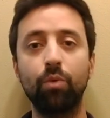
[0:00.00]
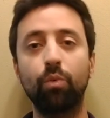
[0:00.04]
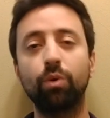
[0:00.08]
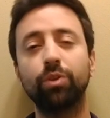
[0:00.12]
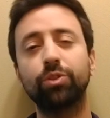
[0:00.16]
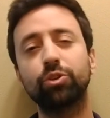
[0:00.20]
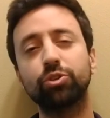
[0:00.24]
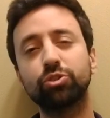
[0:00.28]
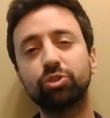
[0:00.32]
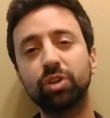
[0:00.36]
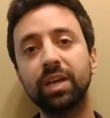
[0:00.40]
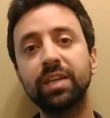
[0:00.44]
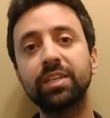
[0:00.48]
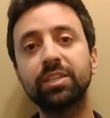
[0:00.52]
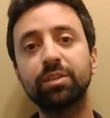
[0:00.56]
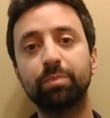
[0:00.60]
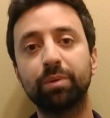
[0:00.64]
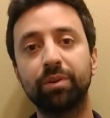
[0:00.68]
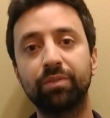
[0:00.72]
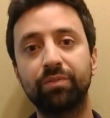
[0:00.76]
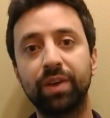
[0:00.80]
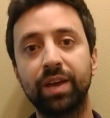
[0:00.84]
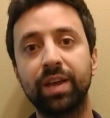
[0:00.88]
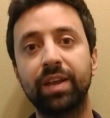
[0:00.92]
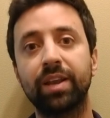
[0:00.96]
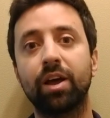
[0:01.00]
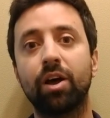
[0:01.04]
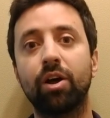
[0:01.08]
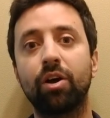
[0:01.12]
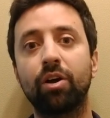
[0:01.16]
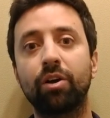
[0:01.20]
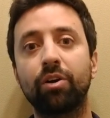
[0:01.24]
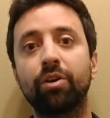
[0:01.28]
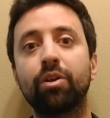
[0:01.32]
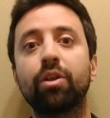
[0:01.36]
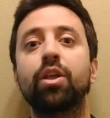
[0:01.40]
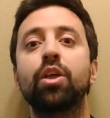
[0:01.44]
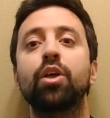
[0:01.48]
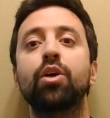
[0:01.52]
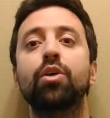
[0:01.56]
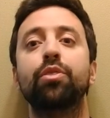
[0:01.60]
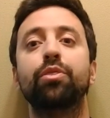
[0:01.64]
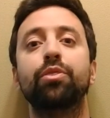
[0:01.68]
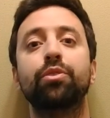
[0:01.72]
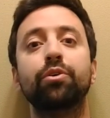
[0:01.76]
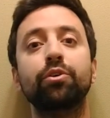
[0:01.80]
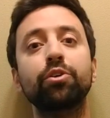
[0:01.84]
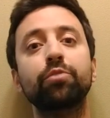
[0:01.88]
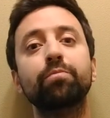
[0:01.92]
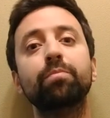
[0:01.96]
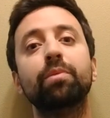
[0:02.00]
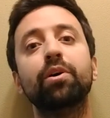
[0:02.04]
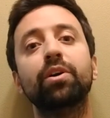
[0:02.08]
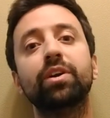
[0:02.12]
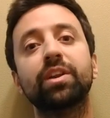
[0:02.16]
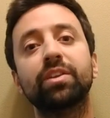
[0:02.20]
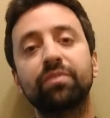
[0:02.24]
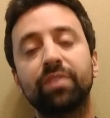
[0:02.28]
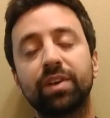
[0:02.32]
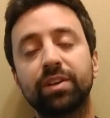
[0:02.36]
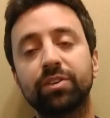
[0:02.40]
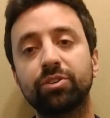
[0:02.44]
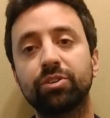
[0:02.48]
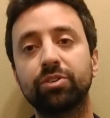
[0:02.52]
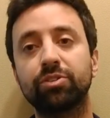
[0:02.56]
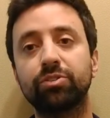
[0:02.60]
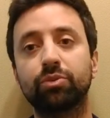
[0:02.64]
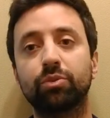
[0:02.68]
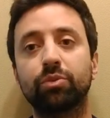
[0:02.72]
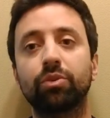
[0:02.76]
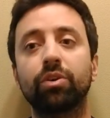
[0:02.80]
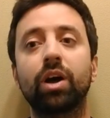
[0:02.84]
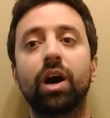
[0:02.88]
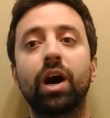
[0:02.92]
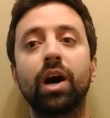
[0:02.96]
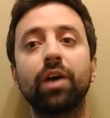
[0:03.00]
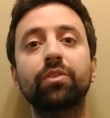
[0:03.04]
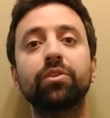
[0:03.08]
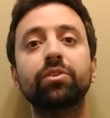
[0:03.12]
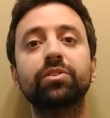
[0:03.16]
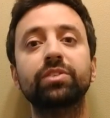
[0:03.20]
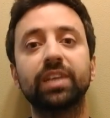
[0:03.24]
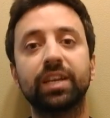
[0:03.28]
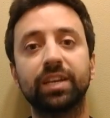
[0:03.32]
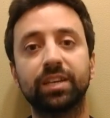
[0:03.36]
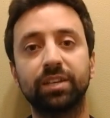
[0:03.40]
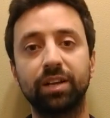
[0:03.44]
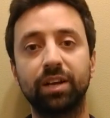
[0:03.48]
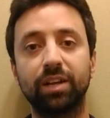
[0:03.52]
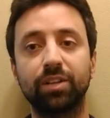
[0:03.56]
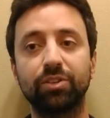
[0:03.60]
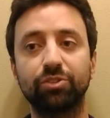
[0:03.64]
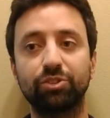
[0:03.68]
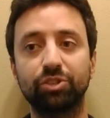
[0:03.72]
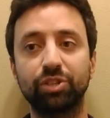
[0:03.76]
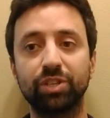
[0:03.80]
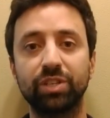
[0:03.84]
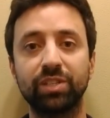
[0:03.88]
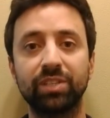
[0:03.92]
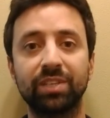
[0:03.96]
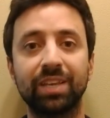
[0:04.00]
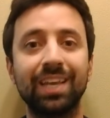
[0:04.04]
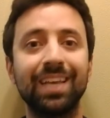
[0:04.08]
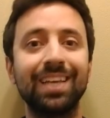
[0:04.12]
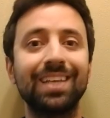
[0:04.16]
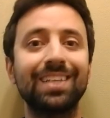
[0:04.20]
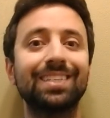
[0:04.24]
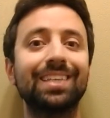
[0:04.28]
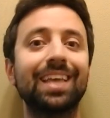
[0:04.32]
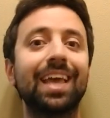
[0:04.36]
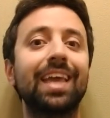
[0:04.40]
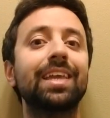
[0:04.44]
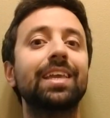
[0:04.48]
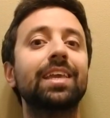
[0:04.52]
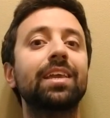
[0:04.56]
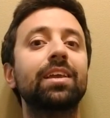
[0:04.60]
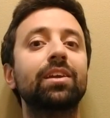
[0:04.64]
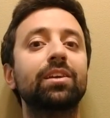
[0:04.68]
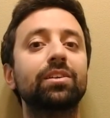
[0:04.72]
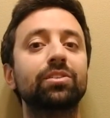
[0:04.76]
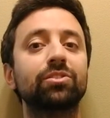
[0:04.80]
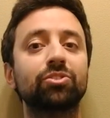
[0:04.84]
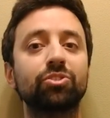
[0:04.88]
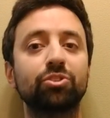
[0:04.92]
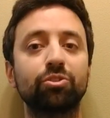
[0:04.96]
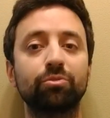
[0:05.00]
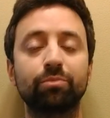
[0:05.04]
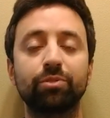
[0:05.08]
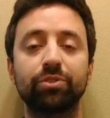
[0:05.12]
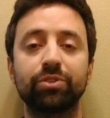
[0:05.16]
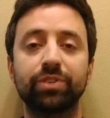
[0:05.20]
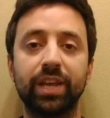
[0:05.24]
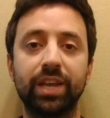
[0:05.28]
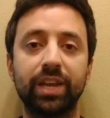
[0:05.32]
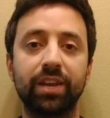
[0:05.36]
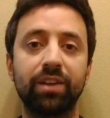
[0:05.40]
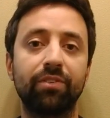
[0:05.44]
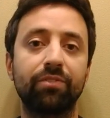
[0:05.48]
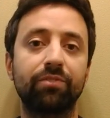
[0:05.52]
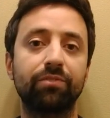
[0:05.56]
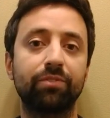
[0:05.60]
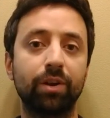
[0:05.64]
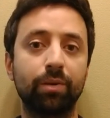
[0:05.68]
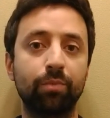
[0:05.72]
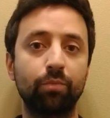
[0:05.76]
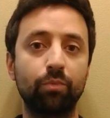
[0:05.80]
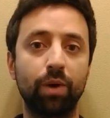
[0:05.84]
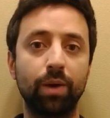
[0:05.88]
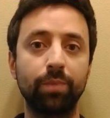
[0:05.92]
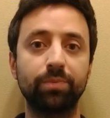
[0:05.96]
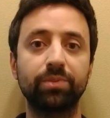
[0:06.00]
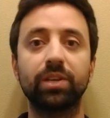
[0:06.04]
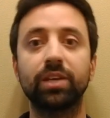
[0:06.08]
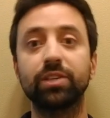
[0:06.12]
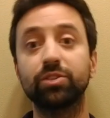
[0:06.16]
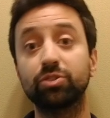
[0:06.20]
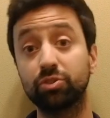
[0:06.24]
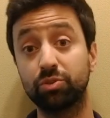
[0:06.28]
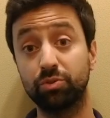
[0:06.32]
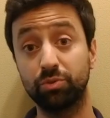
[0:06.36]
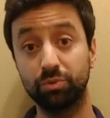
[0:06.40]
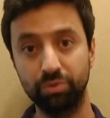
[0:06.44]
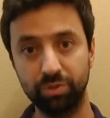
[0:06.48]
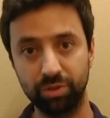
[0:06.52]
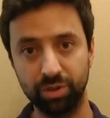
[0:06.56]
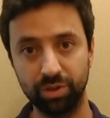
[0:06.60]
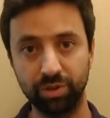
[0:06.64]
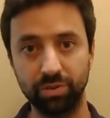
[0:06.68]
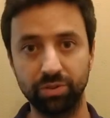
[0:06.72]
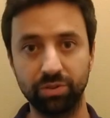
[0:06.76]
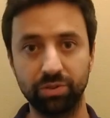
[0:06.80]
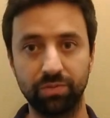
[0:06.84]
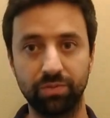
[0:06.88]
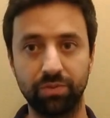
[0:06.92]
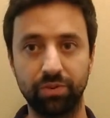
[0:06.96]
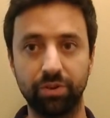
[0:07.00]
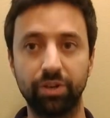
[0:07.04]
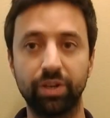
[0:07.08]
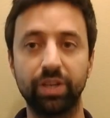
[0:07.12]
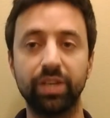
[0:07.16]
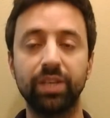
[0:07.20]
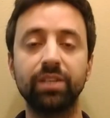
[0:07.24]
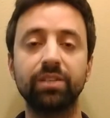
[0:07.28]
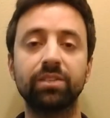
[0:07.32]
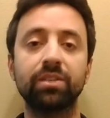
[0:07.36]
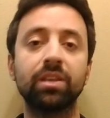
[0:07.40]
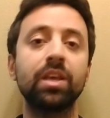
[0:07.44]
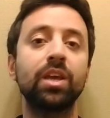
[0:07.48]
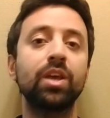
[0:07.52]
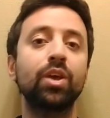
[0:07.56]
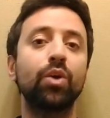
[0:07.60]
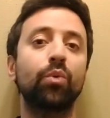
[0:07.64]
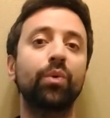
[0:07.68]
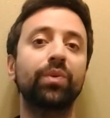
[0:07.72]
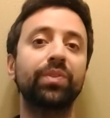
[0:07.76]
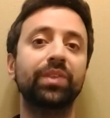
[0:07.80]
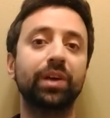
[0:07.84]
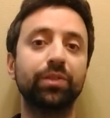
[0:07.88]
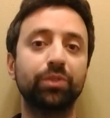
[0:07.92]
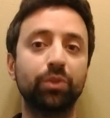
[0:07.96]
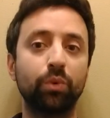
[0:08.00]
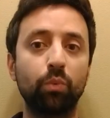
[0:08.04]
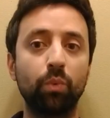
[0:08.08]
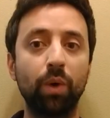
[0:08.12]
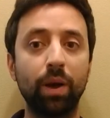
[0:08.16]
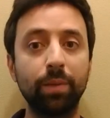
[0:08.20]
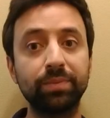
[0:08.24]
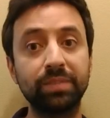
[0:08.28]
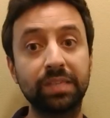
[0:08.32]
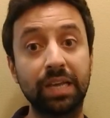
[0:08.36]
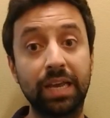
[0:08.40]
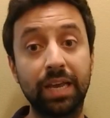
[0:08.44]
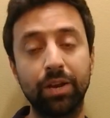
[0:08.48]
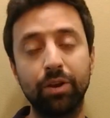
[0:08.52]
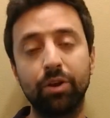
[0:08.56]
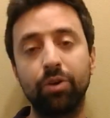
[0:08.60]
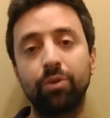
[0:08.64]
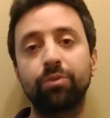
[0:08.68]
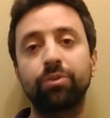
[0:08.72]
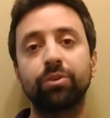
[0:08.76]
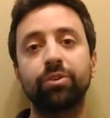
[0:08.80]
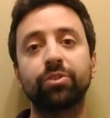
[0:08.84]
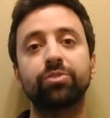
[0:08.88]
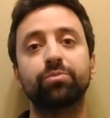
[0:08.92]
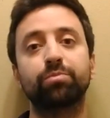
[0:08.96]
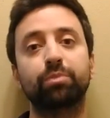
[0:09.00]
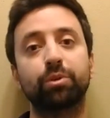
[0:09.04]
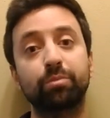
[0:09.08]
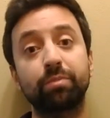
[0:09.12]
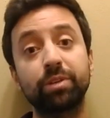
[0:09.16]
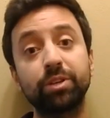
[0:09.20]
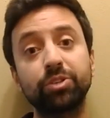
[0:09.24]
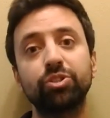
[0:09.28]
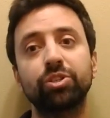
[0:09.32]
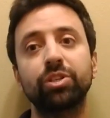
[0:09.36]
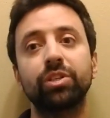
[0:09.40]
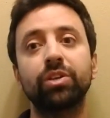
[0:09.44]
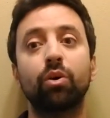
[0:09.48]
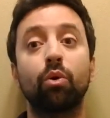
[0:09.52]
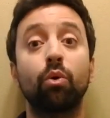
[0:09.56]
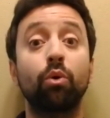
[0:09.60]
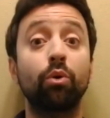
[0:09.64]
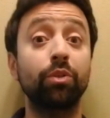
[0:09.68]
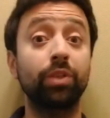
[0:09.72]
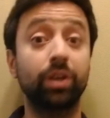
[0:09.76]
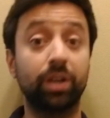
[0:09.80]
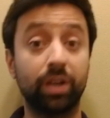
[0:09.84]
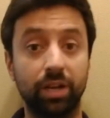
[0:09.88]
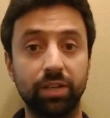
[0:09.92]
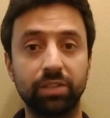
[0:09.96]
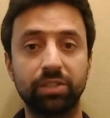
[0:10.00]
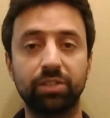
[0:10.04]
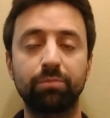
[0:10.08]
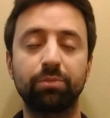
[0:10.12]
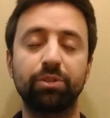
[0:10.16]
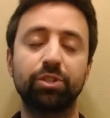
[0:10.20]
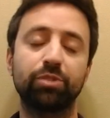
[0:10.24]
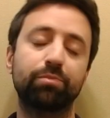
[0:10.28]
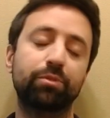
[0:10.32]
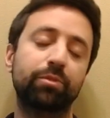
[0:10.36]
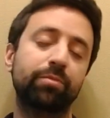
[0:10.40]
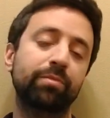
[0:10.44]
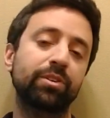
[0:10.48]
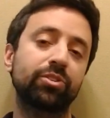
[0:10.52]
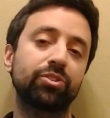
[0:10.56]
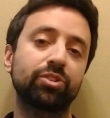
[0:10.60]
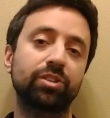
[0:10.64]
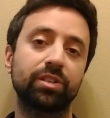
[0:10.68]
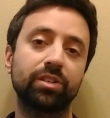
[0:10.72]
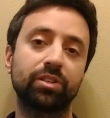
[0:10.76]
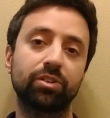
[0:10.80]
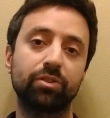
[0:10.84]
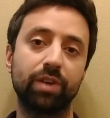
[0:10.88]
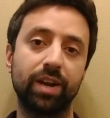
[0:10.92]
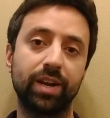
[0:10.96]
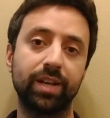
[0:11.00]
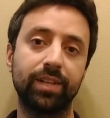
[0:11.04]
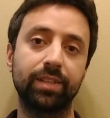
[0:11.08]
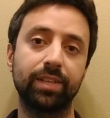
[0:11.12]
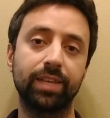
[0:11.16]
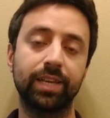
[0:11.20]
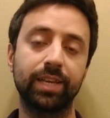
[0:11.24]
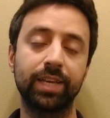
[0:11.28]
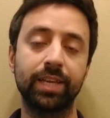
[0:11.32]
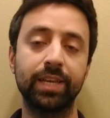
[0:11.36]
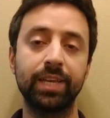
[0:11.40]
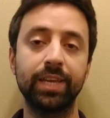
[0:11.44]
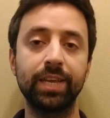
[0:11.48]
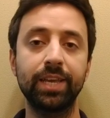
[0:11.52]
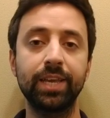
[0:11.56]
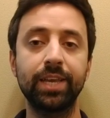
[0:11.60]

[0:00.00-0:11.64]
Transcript: What they're trying to prevent are third-party vendors or other technologies taking consumer data from websites through the use of cookies without the website owner's permission or the customer's permission directly.